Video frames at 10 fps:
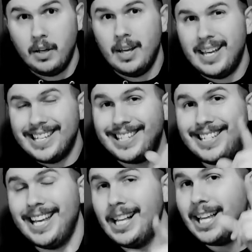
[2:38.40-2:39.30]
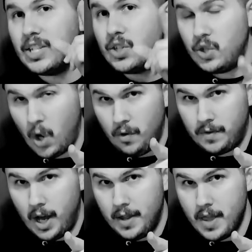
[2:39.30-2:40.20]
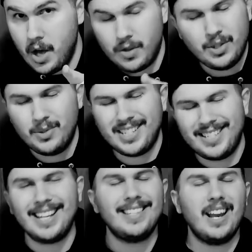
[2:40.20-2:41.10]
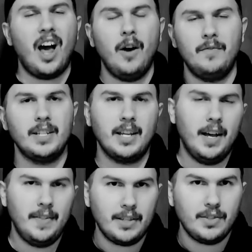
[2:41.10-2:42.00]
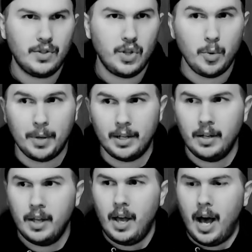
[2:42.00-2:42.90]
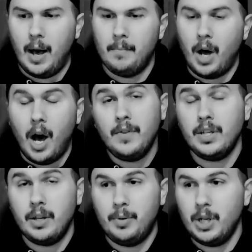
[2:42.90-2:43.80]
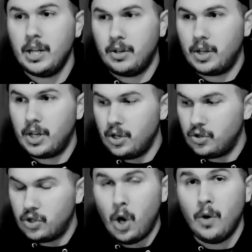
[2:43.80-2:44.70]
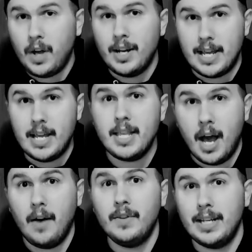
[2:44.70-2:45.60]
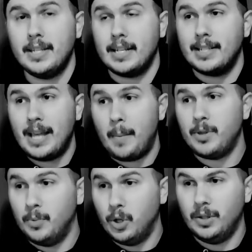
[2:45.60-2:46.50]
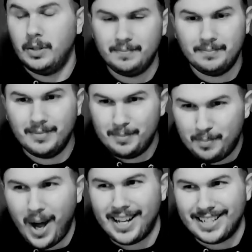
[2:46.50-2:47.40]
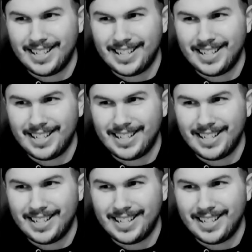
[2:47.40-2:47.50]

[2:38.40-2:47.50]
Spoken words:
Still a stove gun, though. There's no such thing as an oven gun. That's stupid. Putting your stove gun in the oven is acceptable, but